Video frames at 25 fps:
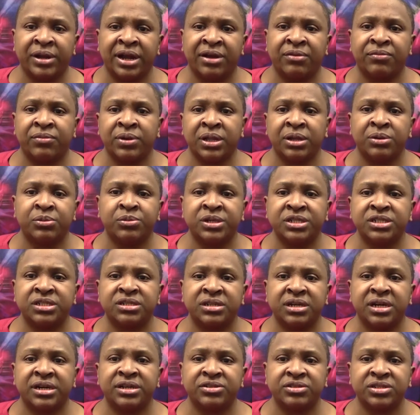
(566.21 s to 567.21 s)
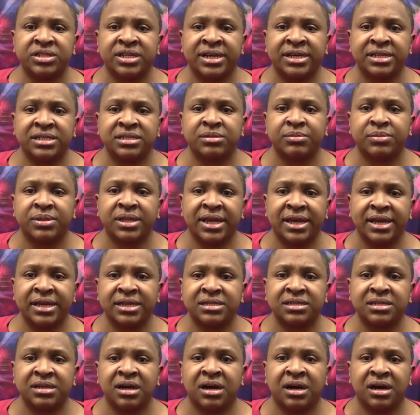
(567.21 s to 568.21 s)
and I really want you to understand some
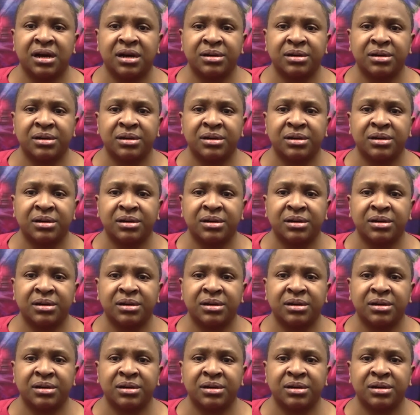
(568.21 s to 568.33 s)
things.